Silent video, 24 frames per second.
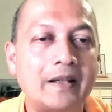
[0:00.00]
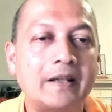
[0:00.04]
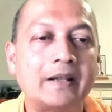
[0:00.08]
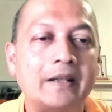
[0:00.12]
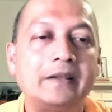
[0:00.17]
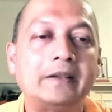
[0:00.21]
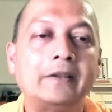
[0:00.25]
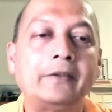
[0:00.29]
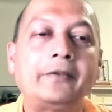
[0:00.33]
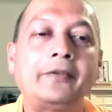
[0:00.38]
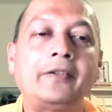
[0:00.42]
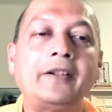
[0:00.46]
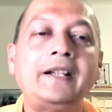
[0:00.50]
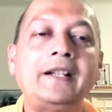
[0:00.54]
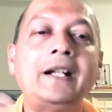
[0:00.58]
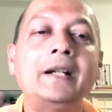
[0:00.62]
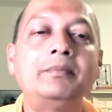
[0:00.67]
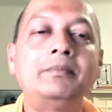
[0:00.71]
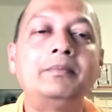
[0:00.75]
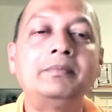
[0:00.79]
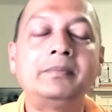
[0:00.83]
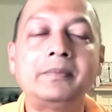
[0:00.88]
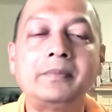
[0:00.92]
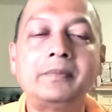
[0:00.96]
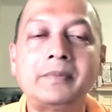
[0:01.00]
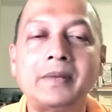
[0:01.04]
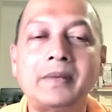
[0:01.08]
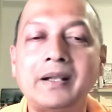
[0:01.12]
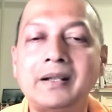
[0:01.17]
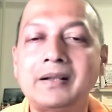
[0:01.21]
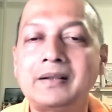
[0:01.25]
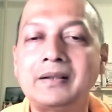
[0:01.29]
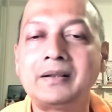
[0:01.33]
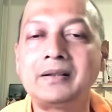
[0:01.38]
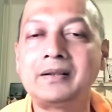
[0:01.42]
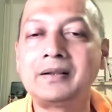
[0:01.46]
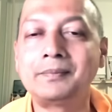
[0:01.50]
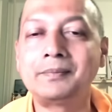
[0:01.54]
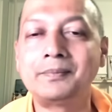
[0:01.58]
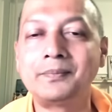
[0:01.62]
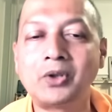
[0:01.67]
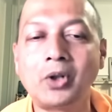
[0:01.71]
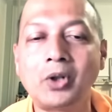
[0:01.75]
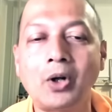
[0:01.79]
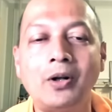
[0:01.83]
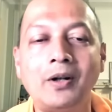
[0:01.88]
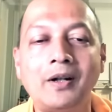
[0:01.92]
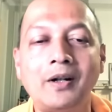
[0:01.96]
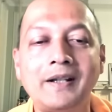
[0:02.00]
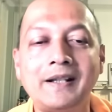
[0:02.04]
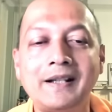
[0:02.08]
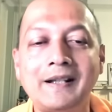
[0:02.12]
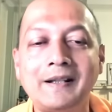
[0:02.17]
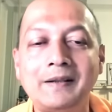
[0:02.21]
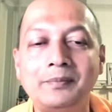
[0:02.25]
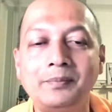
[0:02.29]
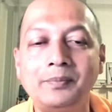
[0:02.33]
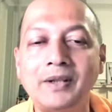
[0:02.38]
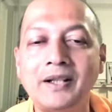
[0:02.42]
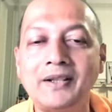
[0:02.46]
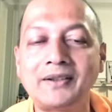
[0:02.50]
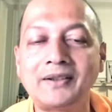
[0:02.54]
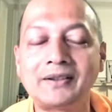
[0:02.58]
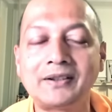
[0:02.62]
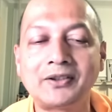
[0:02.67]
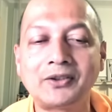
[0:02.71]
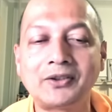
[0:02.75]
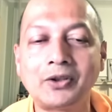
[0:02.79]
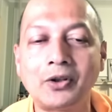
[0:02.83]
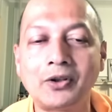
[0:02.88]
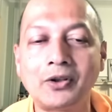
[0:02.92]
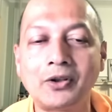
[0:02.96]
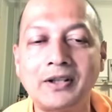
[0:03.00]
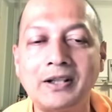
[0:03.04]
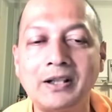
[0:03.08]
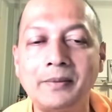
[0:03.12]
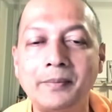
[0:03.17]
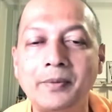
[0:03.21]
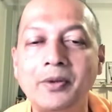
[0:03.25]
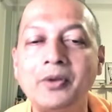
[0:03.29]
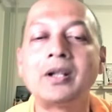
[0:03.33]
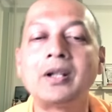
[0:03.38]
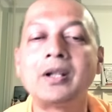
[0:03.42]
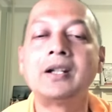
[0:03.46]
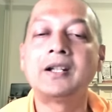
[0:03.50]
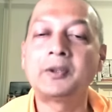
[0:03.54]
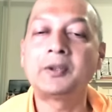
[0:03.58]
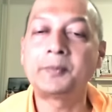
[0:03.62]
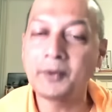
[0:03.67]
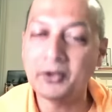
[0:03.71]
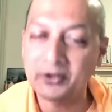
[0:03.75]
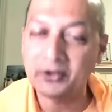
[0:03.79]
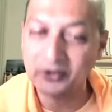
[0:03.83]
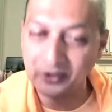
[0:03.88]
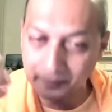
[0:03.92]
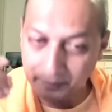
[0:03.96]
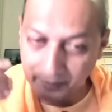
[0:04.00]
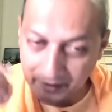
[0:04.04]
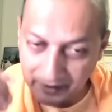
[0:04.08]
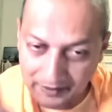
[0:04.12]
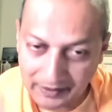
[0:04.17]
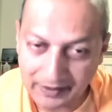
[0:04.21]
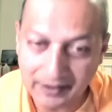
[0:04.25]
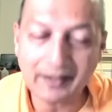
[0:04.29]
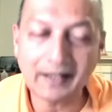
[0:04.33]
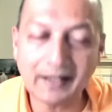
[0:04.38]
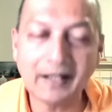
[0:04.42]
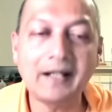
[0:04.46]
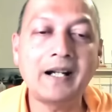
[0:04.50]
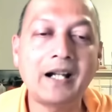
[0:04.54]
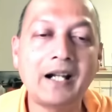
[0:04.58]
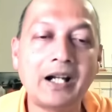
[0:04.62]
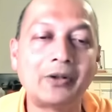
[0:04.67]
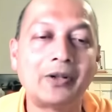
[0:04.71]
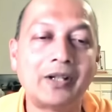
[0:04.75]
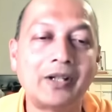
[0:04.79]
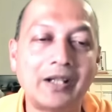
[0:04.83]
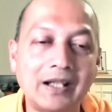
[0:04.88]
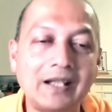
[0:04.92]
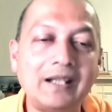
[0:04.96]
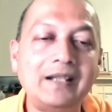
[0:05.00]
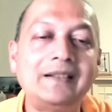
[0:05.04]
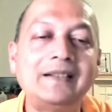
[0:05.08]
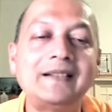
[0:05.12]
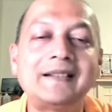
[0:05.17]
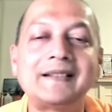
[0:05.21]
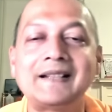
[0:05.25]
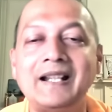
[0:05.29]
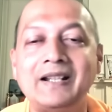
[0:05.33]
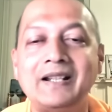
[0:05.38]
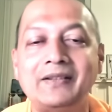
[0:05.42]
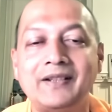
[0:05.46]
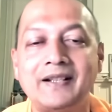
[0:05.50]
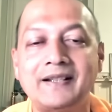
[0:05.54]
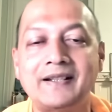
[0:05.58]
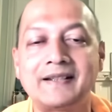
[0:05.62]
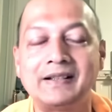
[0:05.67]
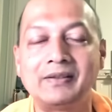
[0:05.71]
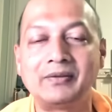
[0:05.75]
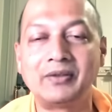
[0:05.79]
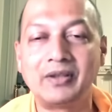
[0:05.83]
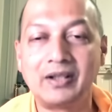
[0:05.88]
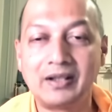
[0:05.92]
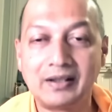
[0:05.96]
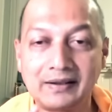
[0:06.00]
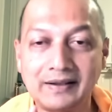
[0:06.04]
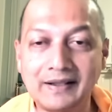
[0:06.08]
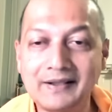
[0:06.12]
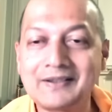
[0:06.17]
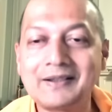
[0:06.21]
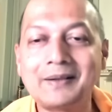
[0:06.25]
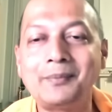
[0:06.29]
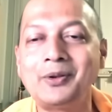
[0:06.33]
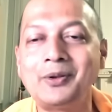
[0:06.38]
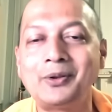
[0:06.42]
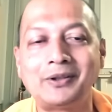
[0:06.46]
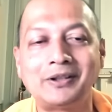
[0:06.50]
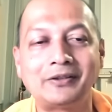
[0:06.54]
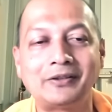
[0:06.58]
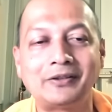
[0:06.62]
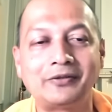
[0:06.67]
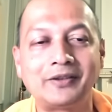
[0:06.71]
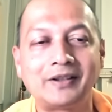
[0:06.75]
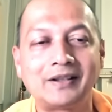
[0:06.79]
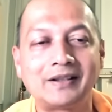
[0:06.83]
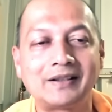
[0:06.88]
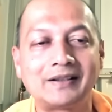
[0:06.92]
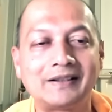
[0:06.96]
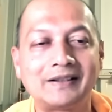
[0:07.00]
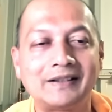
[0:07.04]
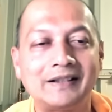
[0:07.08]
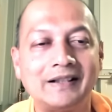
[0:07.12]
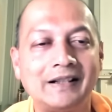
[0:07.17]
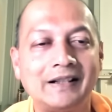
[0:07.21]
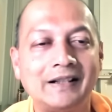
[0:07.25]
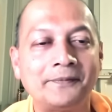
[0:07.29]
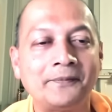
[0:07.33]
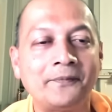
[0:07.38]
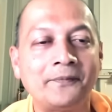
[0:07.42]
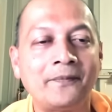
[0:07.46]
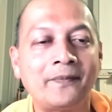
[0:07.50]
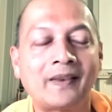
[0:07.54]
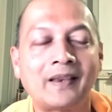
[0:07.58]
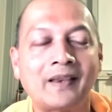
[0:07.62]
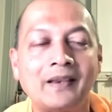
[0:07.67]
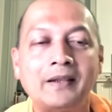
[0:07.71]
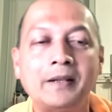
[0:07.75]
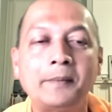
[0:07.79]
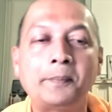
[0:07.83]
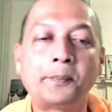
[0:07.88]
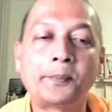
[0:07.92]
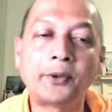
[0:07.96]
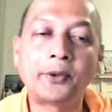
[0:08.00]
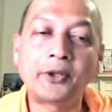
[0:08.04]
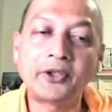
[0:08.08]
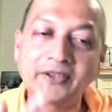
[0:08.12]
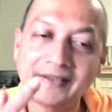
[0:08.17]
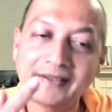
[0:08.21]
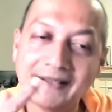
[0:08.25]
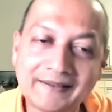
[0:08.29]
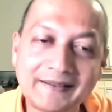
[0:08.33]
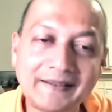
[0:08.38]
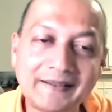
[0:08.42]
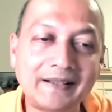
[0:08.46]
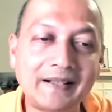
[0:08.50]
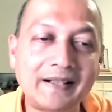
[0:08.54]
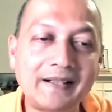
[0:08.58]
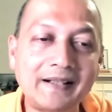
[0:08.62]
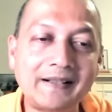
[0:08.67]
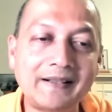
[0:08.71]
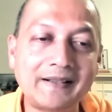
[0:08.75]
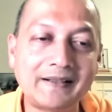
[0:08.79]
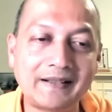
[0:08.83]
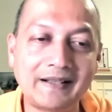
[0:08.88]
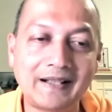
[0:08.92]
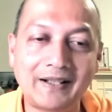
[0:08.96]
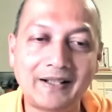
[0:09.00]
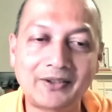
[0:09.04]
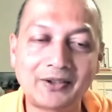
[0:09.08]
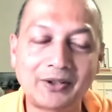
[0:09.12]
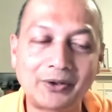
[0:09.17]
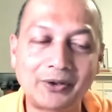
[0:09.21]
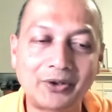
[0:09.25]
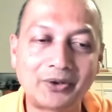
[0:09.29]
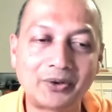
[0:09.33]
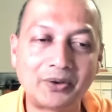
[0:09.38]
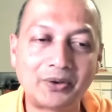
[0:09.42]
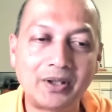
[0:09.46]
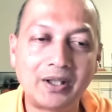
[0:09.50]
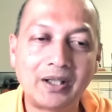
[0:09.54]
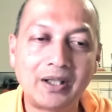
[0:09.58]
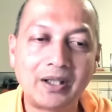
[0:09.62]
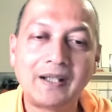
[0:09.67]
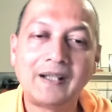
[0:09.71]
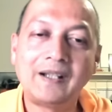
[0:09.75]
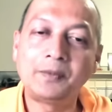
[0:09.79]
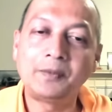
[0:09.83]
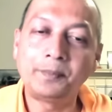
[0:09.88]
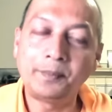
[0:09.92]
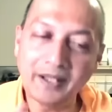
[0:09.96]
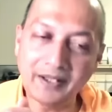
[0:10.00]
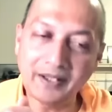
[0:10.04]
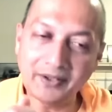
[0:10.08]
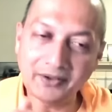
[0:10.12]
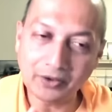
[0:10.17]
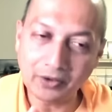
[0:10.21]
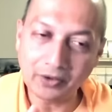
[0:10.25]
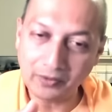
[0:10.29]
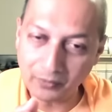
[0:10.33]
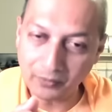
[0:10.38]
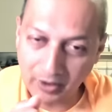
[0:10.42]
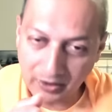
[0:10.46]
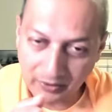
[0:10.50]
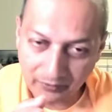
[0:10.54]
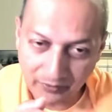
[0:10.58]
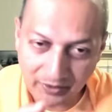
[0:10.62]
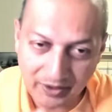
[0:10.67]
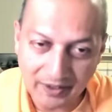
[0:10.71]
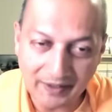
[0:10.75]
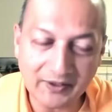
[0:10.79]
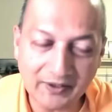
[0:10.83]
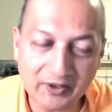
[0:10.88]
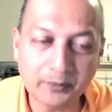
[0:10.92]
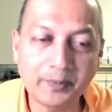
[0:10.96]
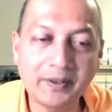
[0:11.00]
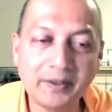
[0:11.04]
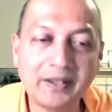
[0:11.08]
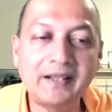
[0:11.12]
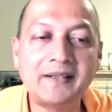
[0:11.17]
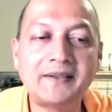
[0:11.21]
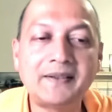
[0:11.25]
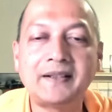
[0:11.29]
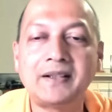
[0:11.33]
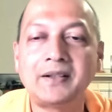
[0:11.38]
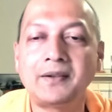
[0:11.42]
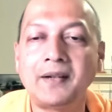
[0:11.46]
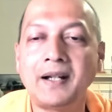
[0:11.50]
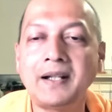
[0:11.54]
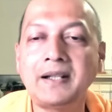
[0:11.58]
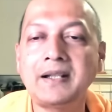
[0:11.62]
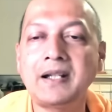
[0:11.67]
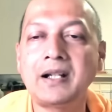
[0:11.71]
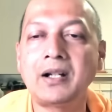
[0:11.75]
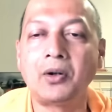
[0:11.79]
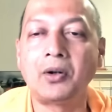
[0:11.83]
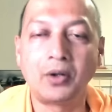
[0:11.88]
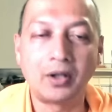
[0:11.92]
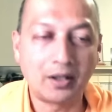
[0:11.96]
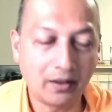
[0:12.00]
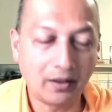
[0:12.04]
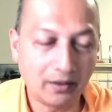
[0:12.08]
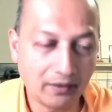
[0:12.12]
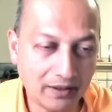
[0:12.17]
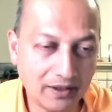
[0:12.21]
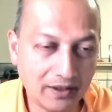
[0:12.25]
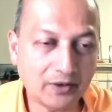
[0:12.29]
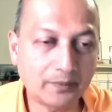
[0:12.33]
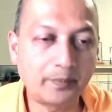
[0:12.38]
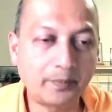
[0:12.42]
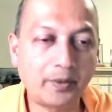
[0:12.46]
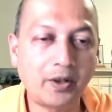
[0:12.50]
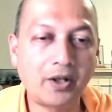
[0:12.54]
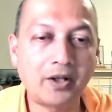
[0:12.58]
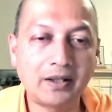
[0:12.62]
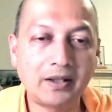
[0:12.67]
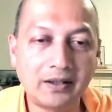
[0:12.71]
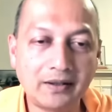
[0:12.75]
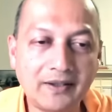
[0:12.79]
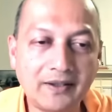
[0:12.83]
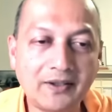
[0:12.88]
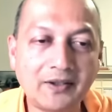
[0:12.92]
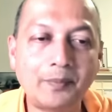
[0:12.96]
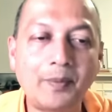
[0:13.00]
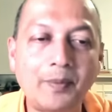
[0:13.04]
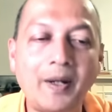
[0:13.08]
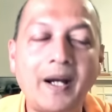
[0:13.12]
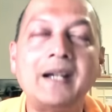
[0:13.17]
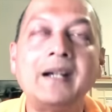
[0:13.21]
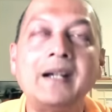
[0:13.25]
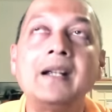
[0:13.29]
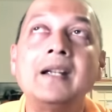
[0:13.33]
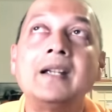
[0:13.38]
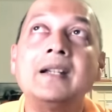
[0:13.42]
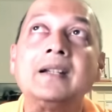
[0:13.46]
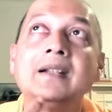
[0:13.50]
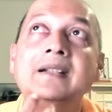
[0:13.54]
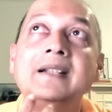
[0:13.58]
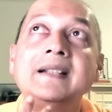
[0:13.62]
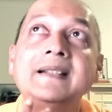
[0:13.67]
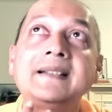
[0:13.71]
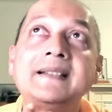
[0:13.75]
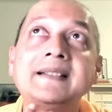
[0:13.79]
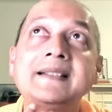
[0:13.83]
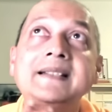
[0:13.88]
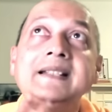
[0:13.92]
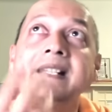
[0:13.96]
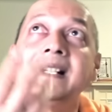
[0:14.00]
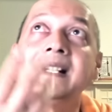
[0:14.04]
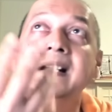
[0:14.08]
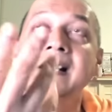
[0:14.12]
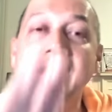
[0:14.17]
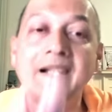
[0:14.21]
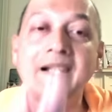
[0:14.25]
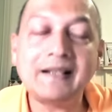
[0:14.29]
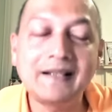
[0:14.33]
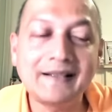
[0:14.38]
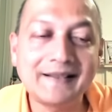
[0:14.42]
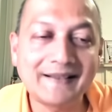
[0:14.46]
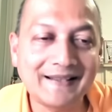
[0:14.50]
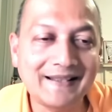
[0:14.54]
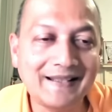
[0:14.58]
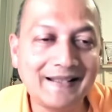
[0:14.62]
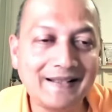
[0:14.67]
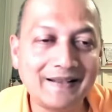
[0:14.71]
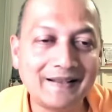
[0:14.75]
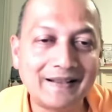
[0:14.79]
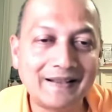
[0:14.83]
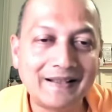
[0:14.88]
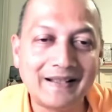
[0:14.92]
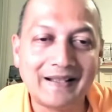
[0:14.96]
The freedom and the joy and bliss it's talking about, it's possible here and now, in this life itself. That's the beauty of it. The process it undertakes also is based on what we are experiencing right now. This body, this mind, this seer and the seen,